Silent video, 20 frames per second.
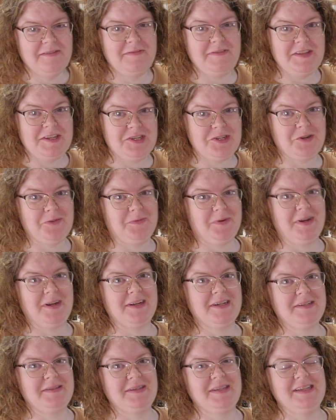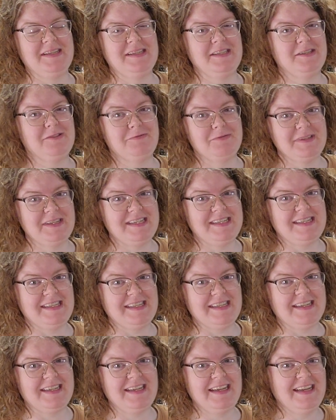feature works because it's really
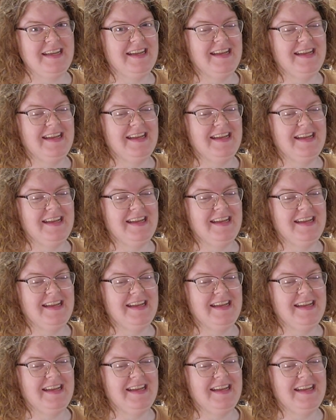slick.